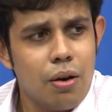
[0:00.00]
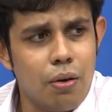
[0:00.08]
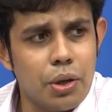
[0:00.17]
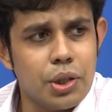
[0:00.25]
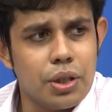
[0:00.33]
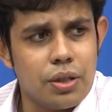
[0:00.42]

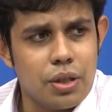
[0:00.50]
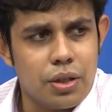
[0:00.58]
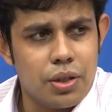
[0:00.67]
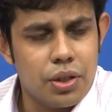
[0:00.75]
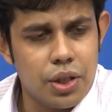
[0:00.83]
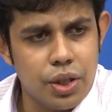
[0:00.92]
collisions
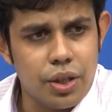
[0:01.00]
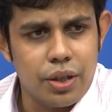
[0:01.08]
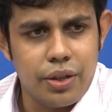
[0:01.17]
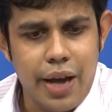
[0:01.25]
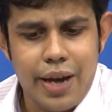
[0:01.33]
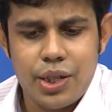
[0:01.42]
trigger
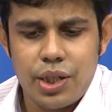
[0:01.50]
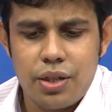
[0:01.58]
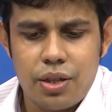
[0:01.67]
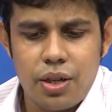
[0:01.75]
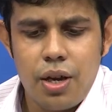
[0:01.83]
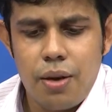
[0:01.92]

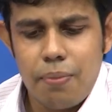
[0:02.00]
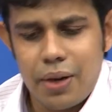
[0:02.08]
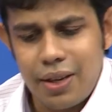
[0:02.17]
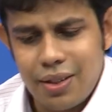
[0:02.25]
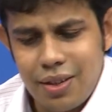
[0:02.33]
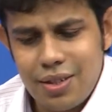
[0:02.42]
reactions.
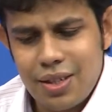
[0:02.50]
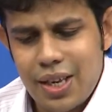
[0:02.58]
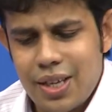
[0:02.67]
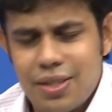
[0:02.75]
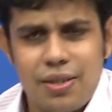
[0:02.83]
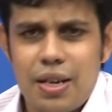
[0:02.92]
But in this
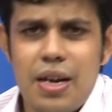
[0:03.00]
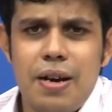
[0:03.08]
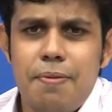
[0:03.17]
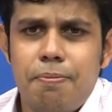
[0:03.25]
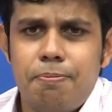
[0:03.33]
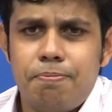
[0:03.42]
case, we